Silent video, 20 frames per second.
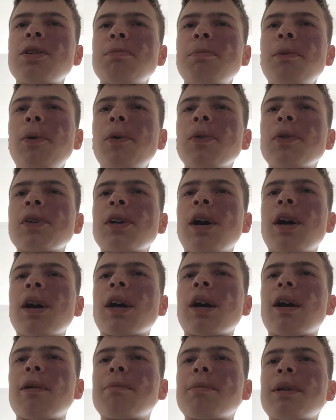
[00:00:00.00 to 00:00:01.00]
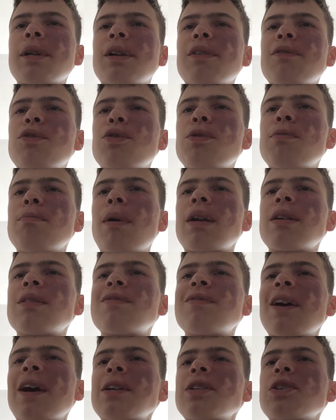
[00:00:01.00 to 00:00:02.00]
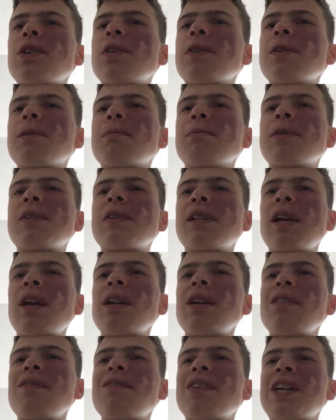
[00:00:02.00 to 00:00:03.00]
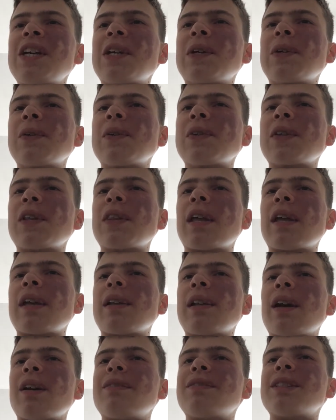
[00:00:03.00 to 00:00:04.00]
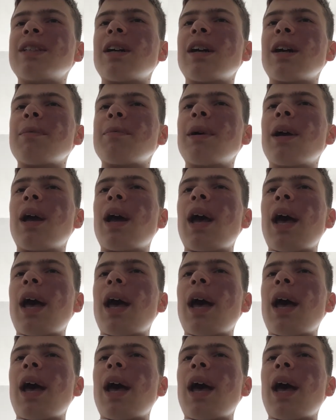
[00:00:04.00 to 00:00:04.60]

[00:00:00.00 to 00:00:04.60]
sports car company who manufactured some stunning vehicles in their lifetime.